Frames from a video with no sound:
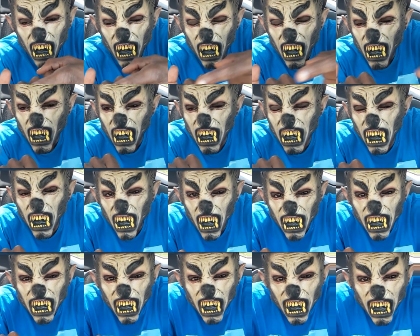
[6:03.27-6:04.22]
and it's
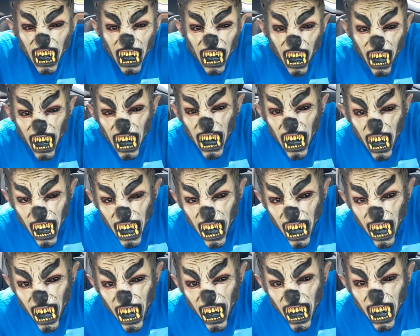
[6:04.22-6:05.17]
basically like
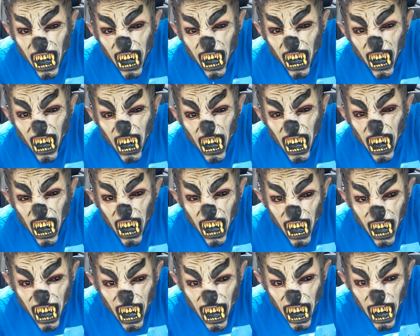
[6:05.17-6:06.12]
Mayberry from
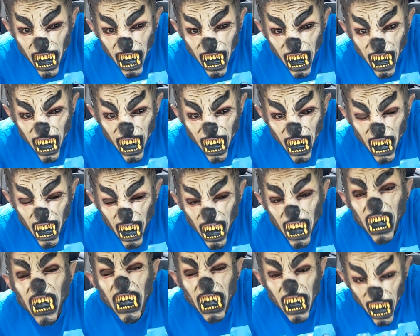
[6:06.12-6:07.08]
Andy Griffith
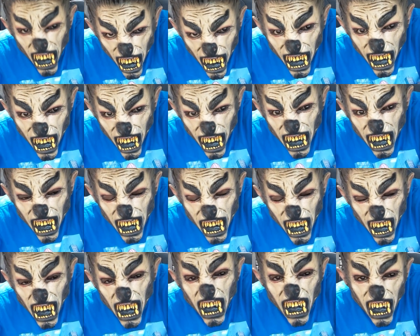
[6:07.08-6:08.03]
with a
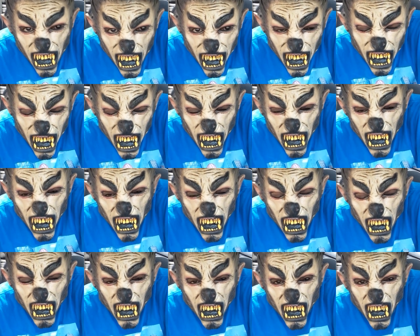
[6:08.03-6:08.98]
Starbucks. Meaning,
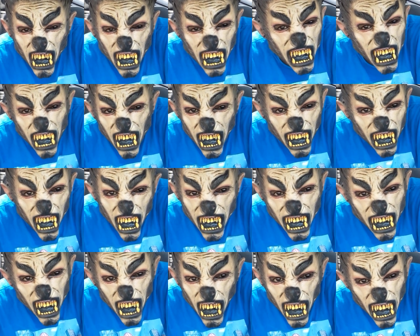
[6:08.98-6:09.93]
there's not a
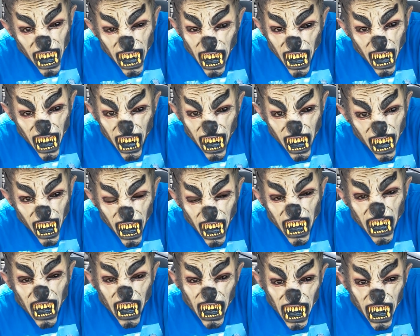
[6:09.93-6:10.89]
lot that goes on there,
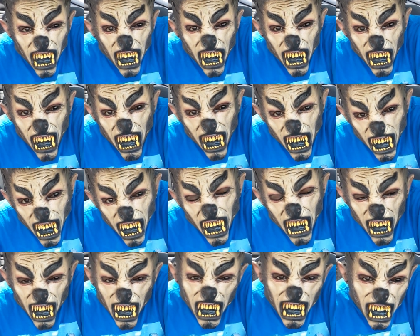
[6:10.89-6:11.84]
but they try to make it
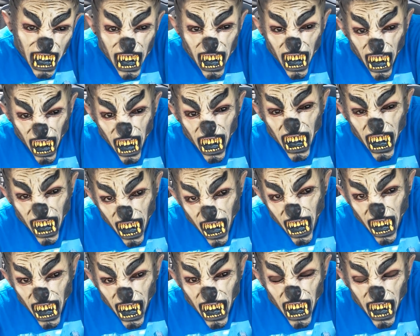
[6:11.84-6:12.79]
somewhat
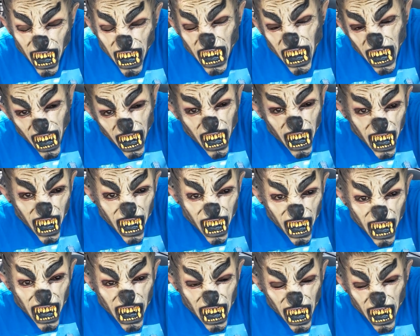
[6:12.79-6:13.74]
modern, trying to make
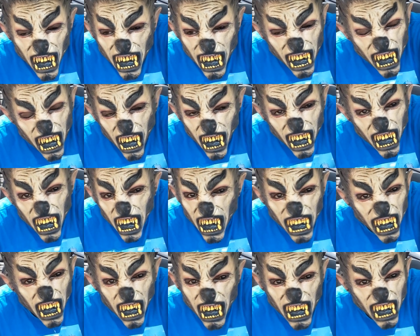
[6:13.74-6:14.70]
it into a city, I guess,
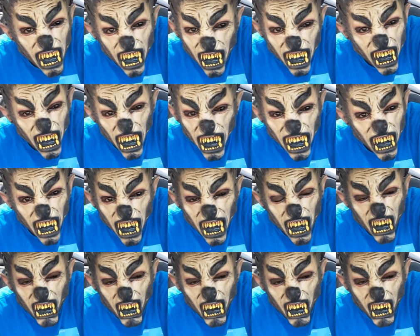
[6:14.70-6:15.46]
but it's not really.